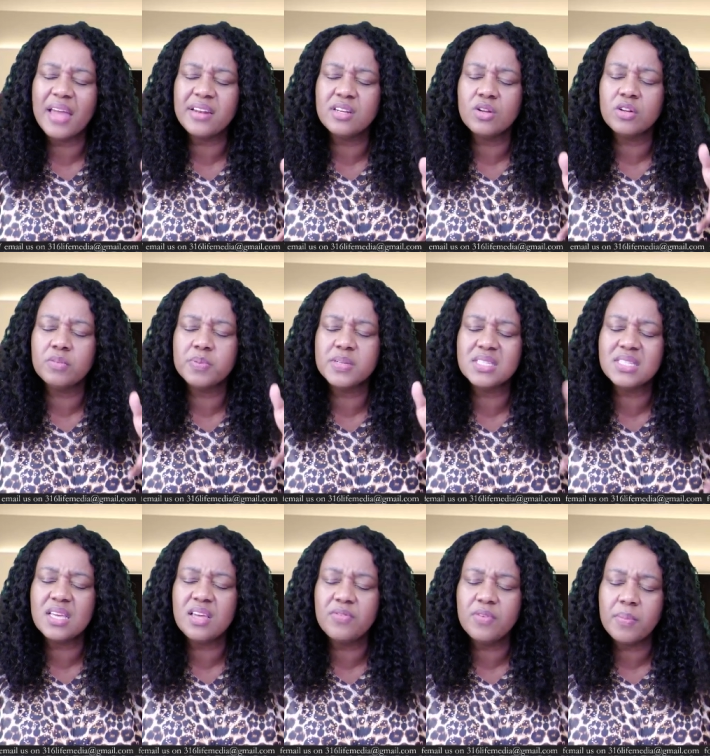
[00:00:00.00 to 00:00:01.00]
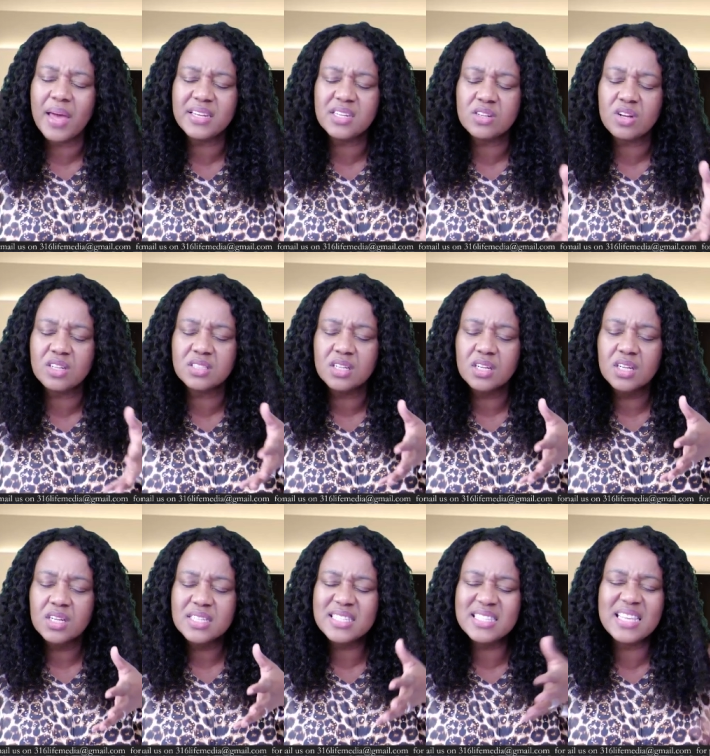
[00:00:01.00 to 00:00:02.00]
I did not perceive him. I did not
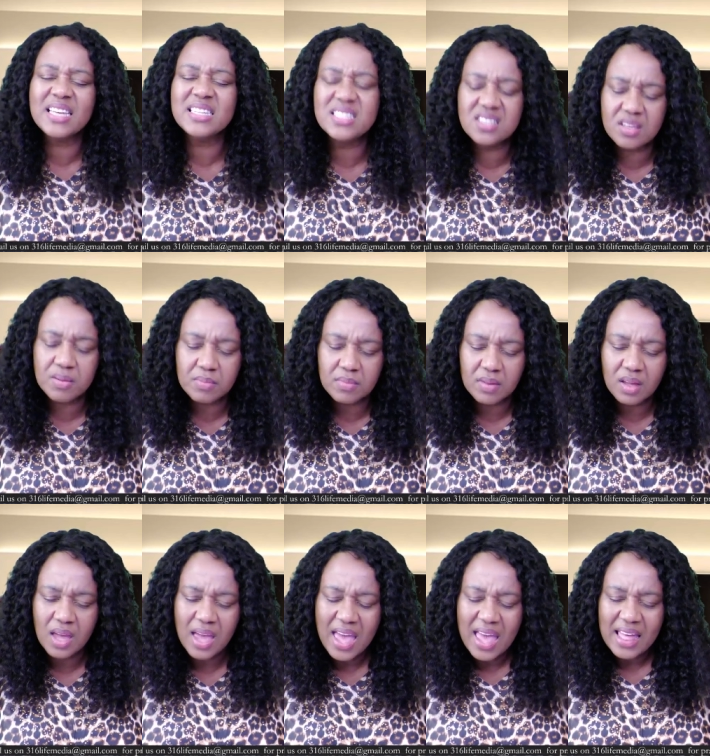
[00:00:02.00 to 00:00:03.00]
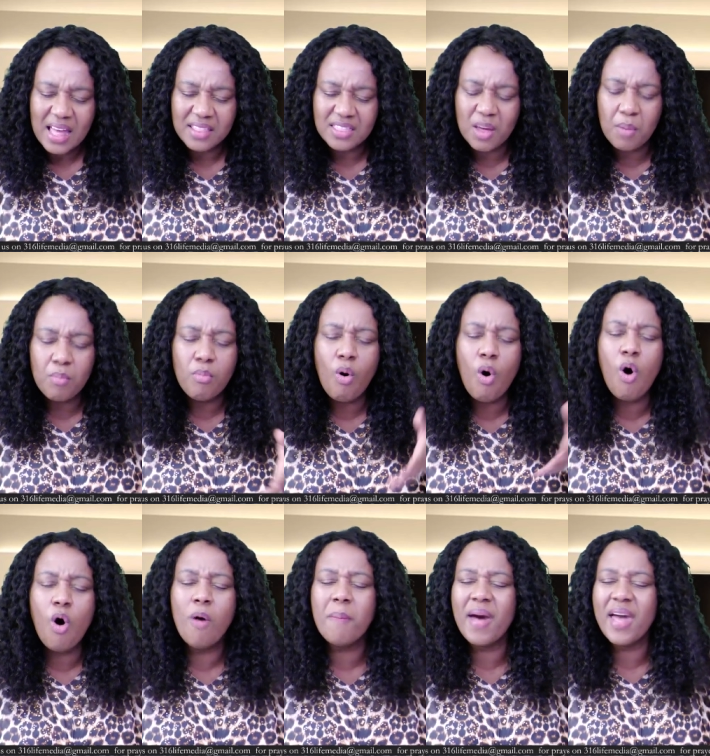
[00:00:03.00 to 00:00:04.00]
sense him the
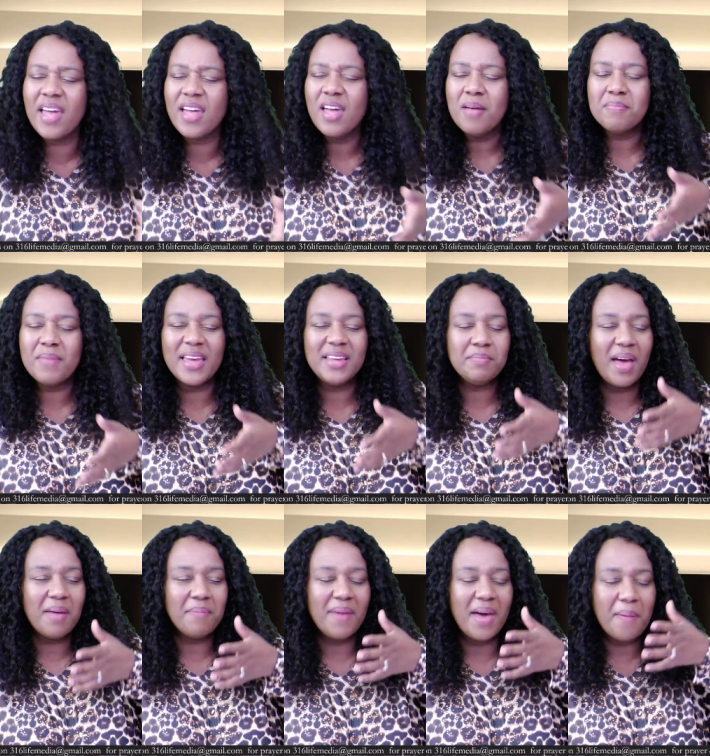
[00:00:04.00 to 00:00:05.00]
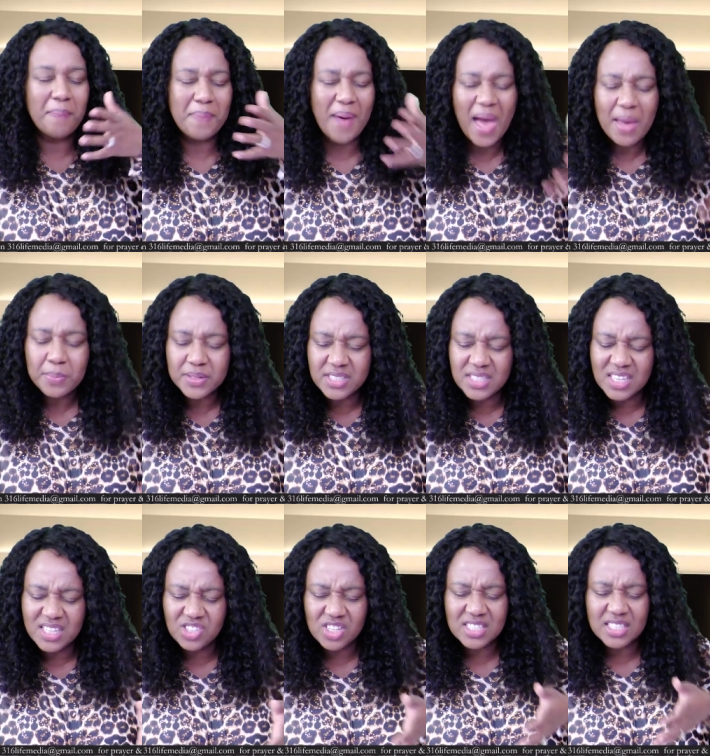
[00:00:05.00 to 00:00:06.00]
more my my my my Bible
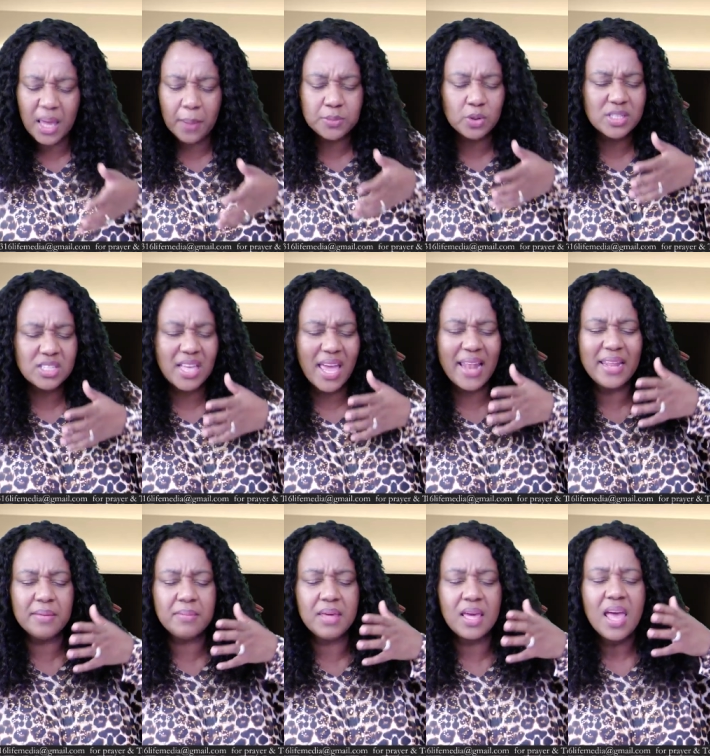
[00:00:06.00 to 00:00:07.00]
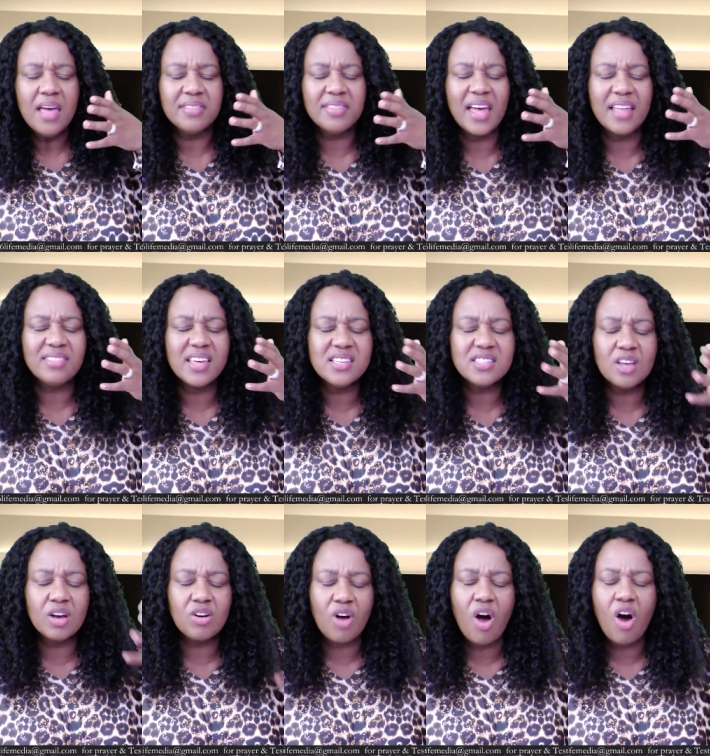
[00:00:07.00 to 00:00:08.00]
teachers kept on telling me that there's
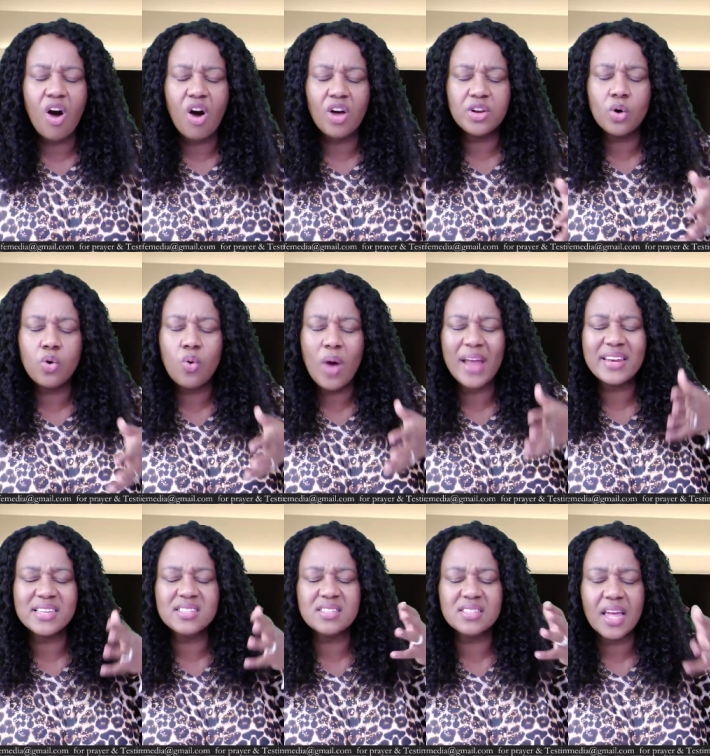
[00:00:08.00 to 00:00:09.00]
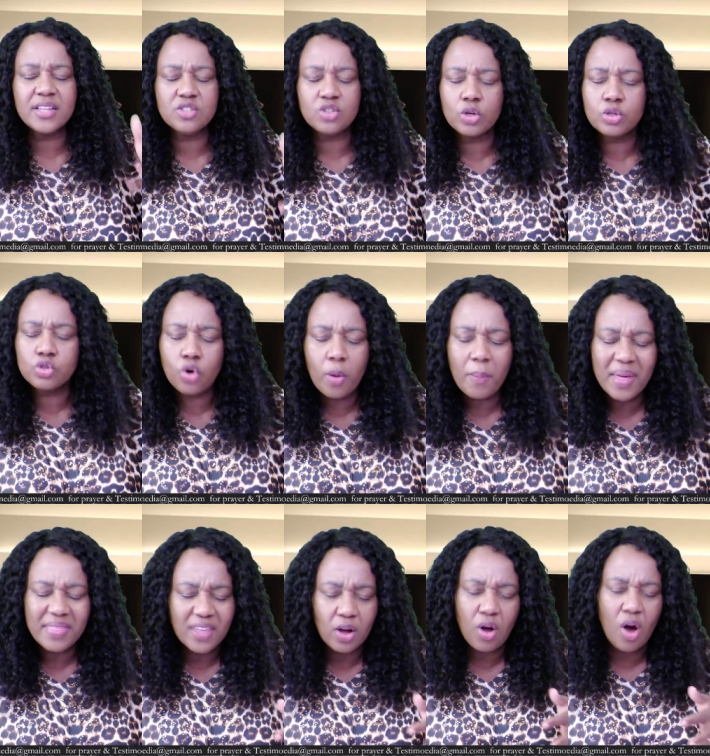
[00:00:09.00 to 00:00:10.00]
a God who understands your
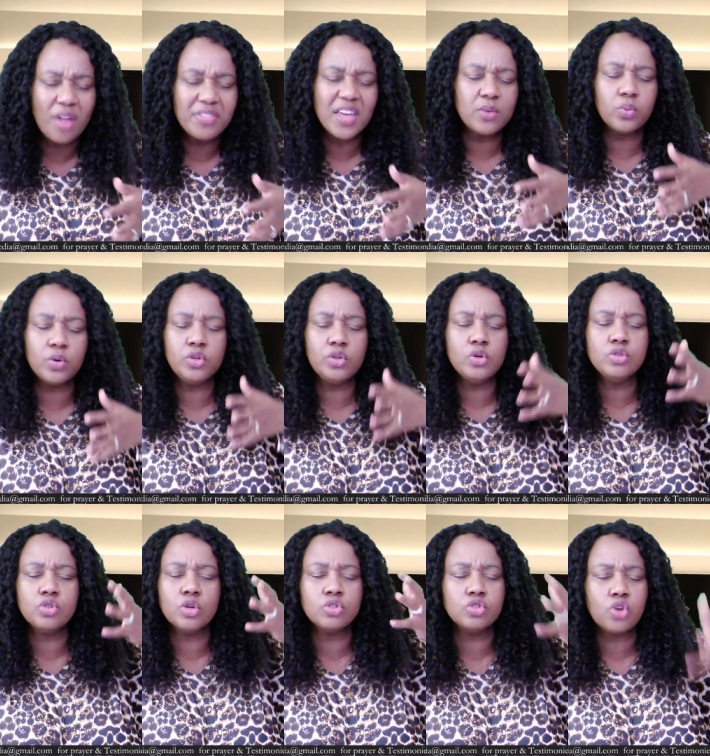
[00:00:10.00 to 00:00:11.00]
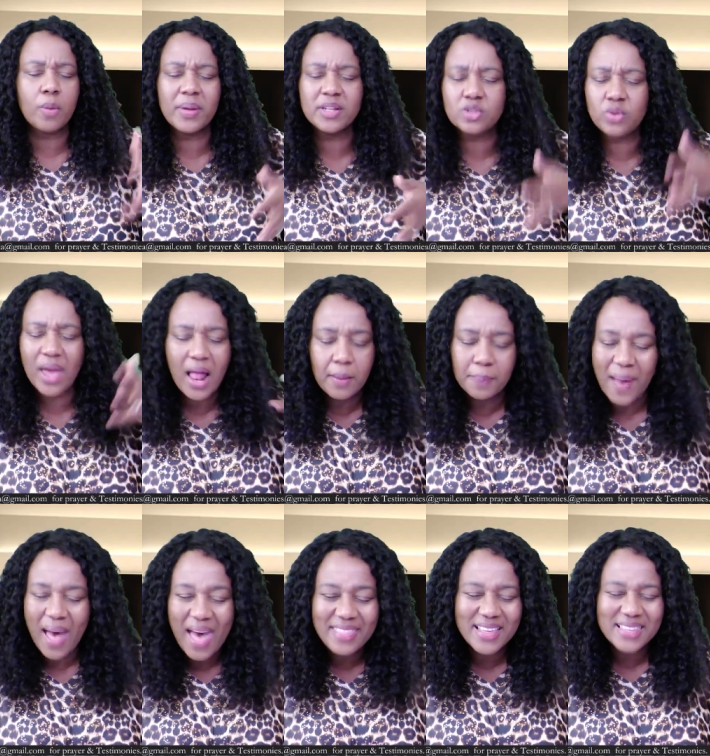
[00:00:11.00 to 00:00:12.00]
trauma, the God that will use your trauma to help
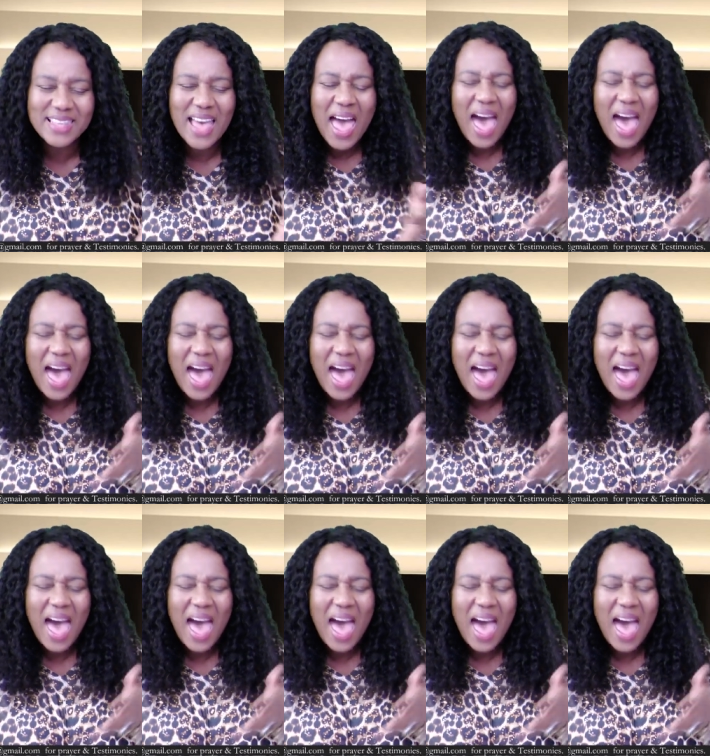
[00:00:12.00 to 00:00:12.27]
others.